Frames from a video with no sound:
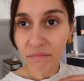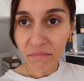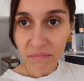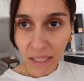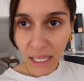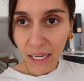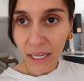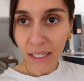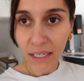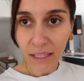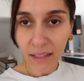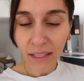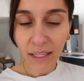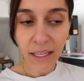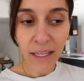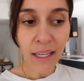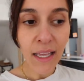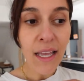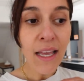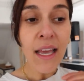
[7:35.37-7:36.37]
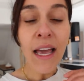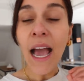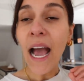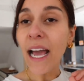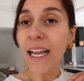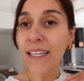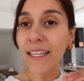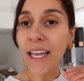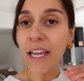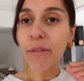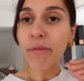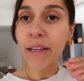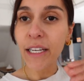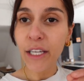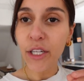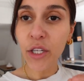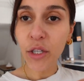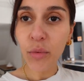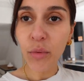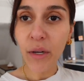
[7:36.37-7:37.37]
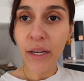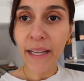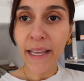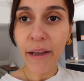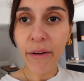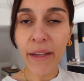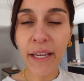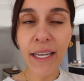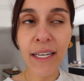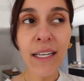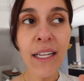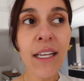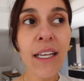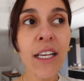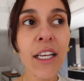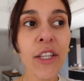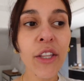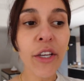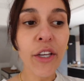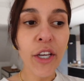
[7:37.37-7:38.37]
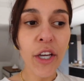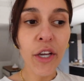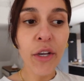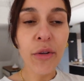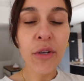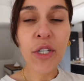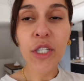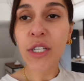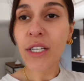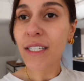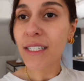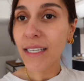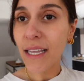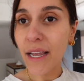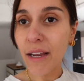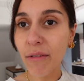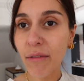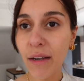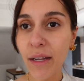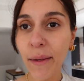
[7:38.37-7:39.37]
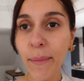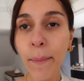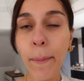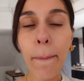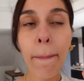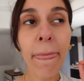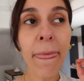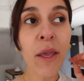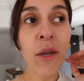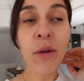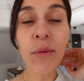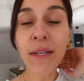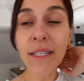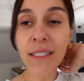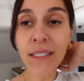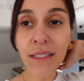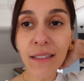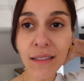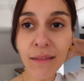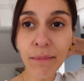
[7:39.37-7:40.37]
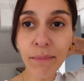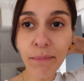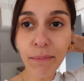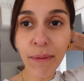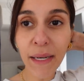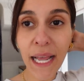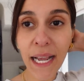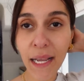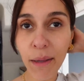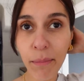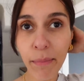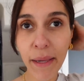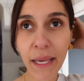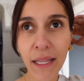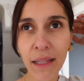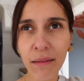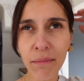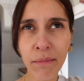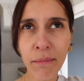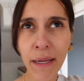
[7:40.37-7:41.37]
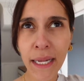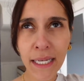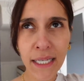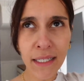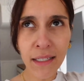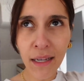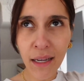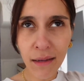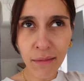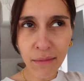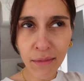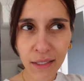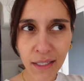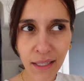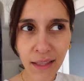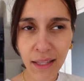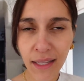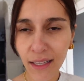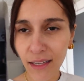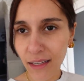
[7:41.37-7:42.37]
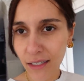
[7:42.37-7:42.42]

that kind of thing, and get a really good workout in, the coach, Sarah, who is a black belt many times, I think.